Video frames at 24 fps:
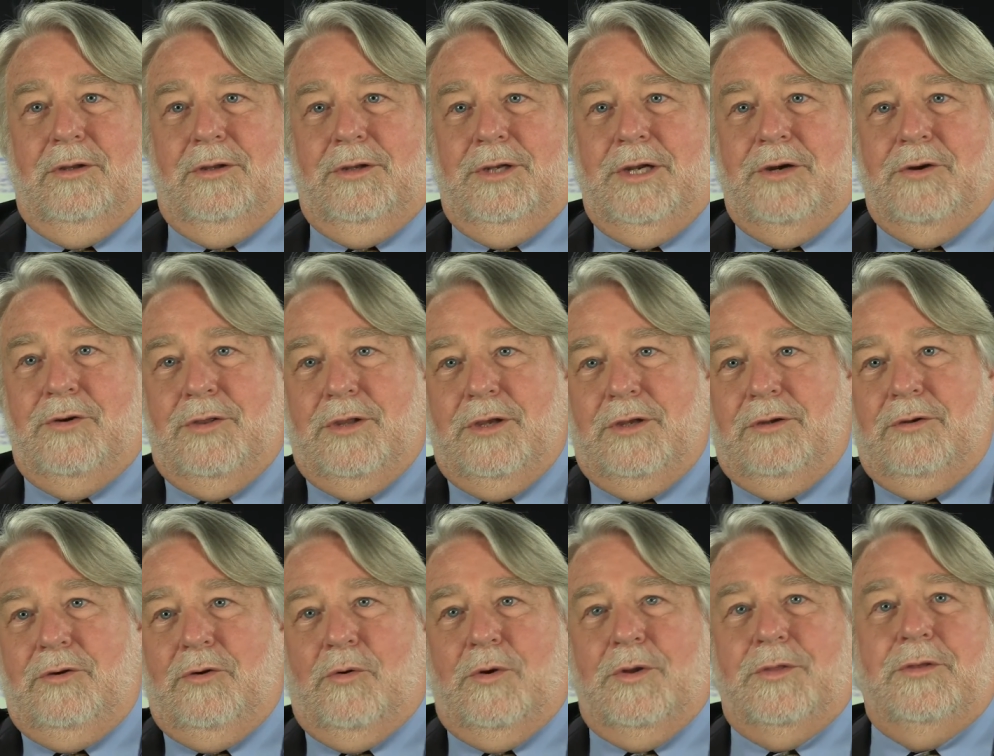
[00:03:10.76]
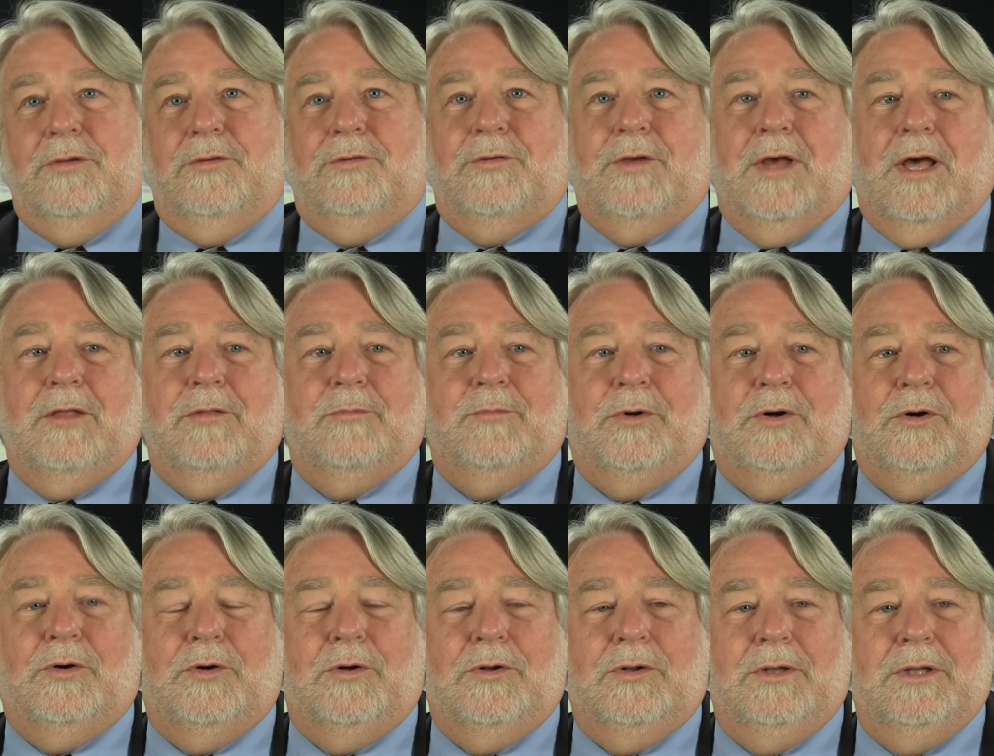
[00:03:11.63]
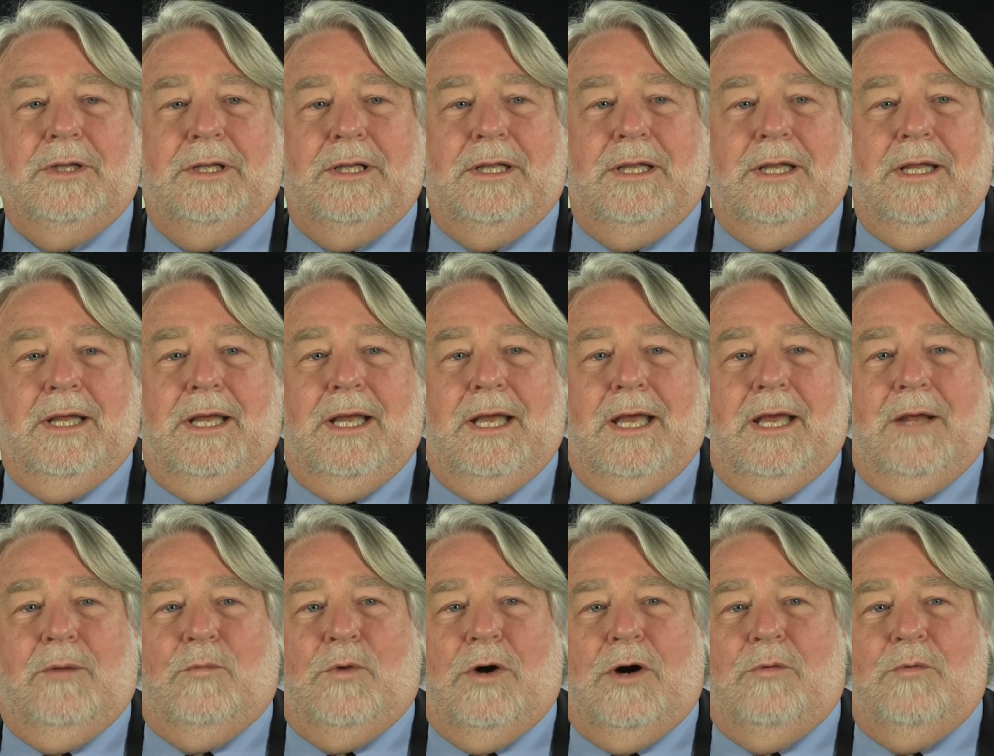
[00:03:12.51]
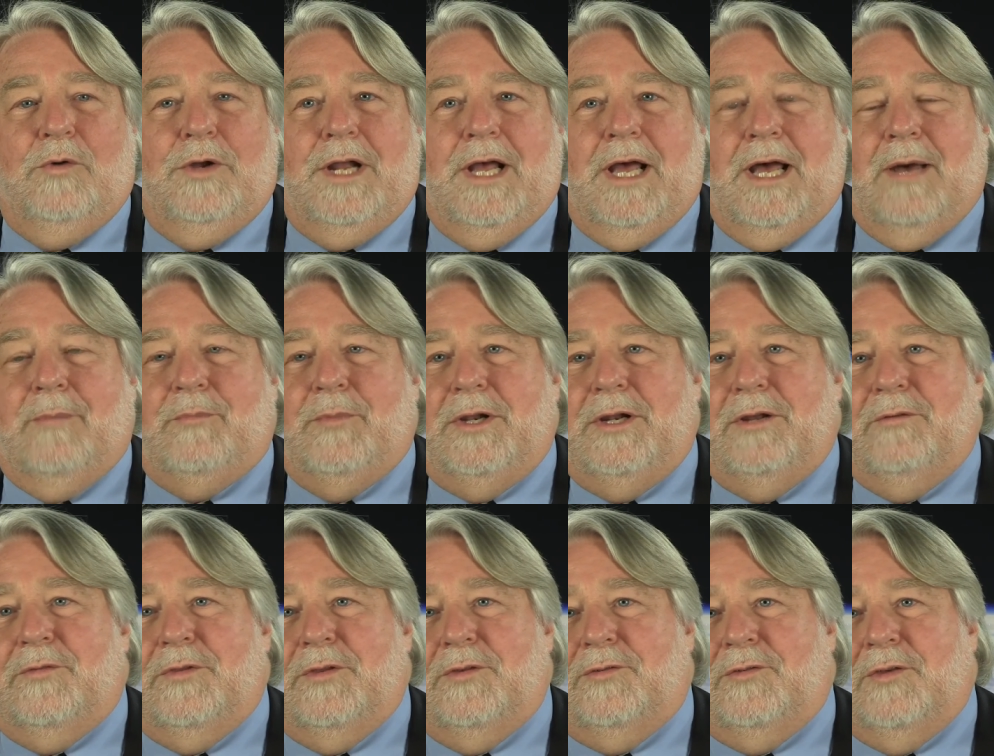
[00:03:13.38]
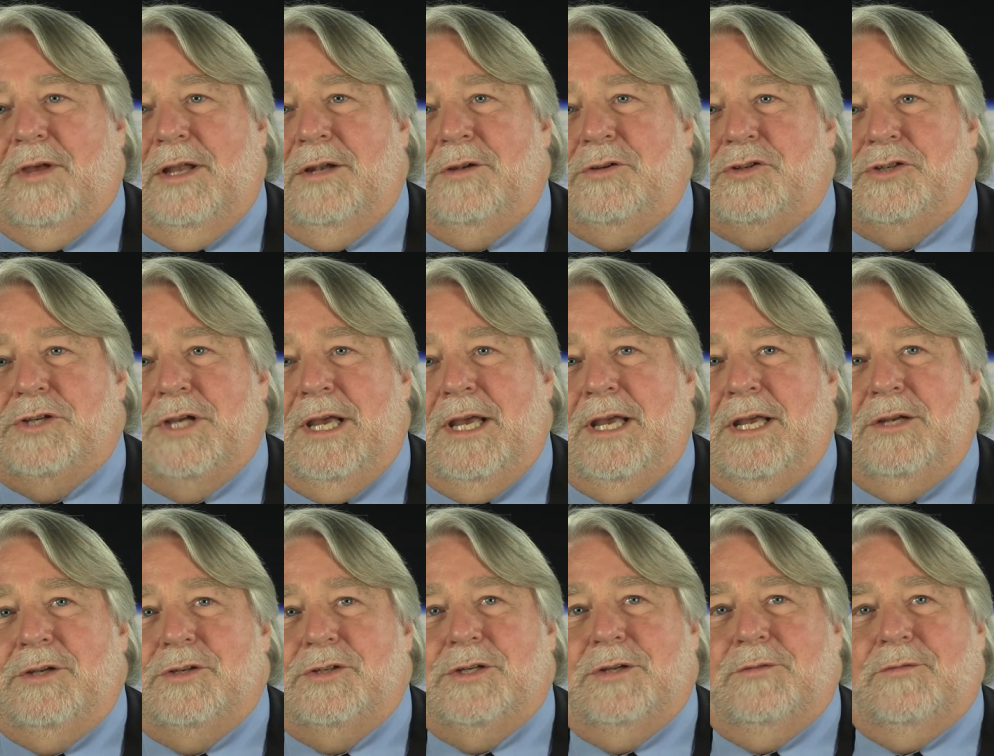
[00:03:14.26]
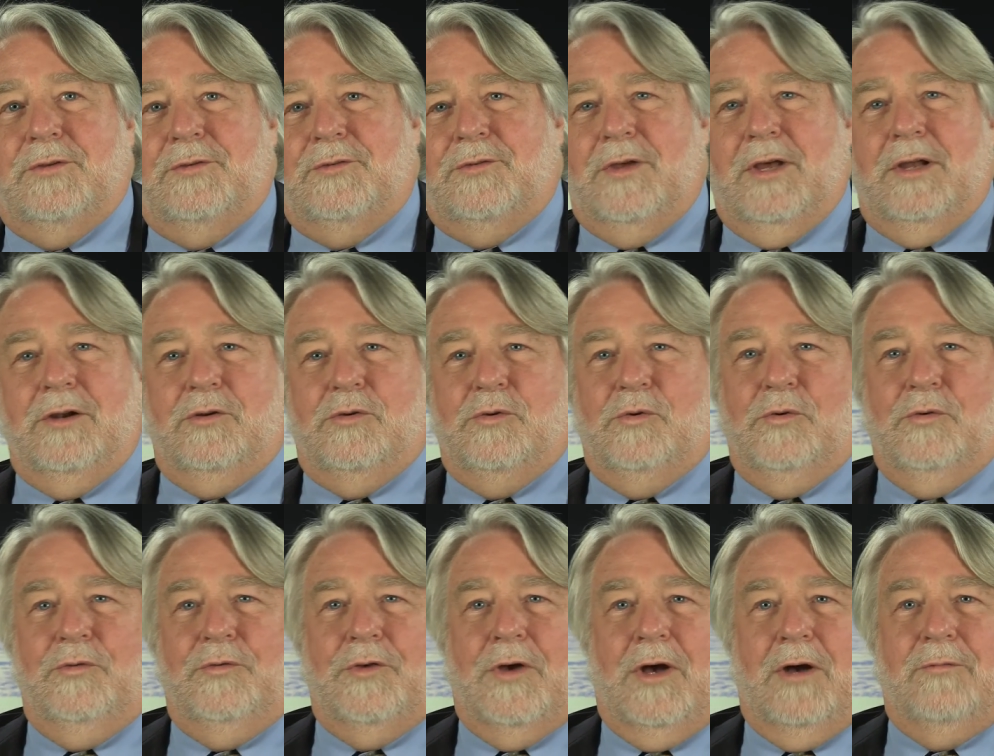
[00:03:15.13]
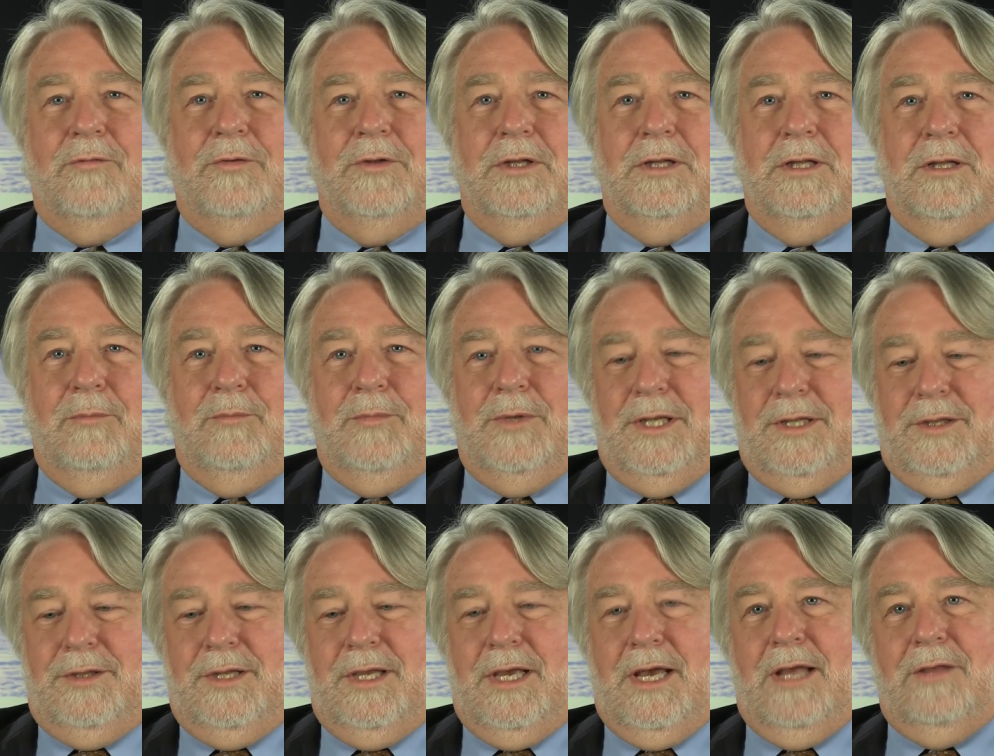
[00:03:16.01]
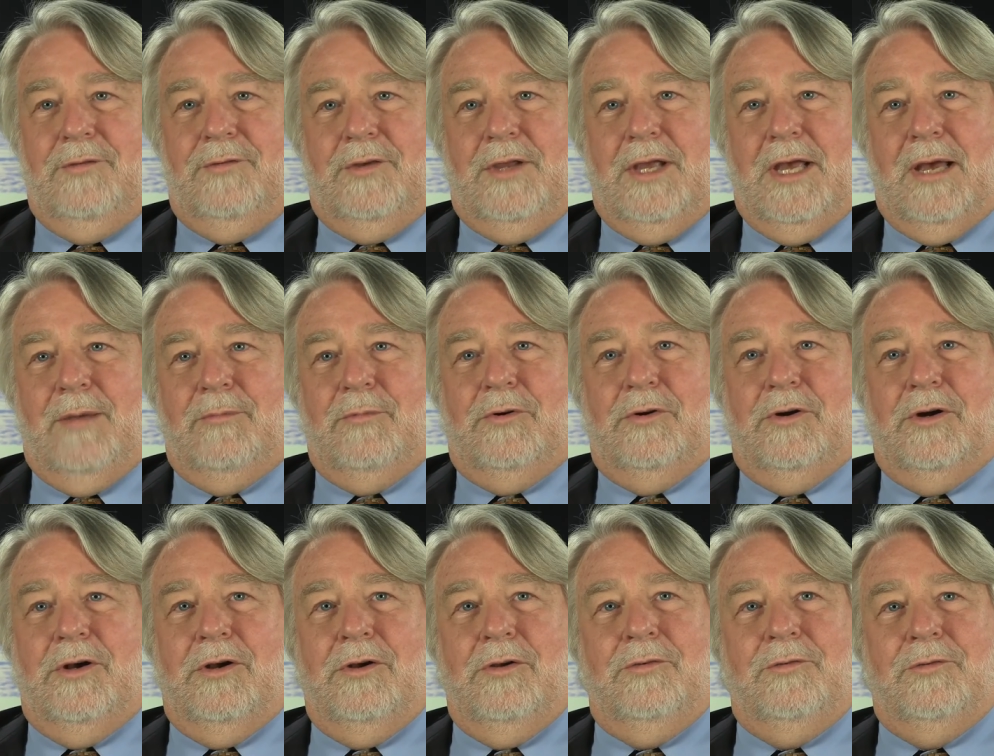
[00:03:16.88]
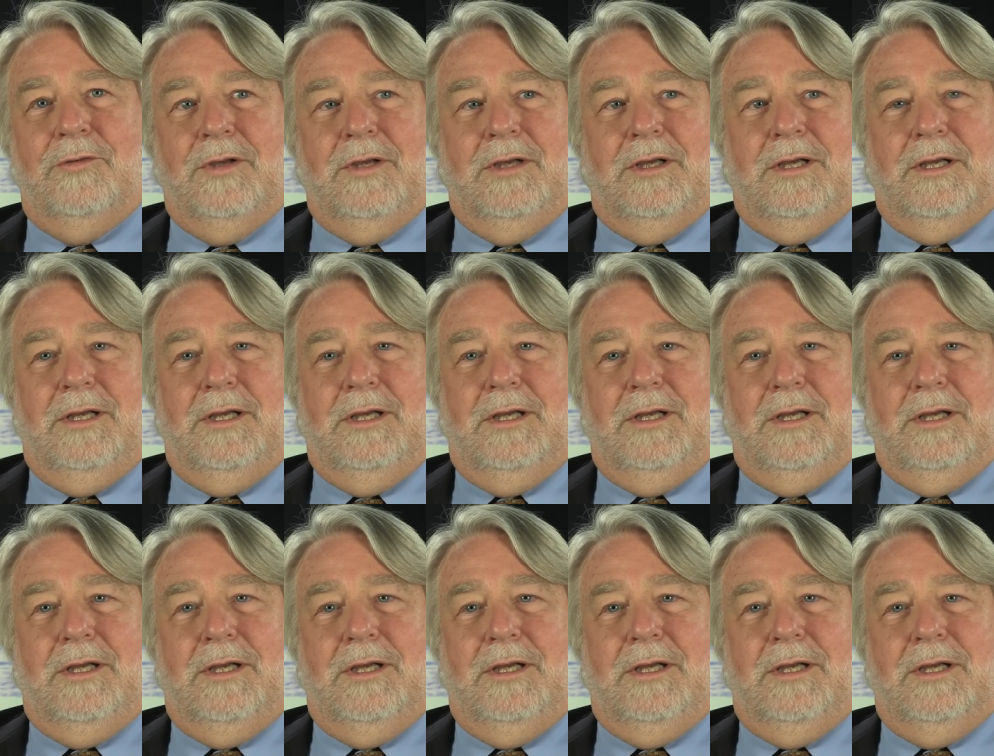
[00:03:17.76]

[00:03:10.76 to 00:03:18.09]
near the North and South Pole and what would happen if the sun changed. If the sun cools off a little bit, the ice cap grows.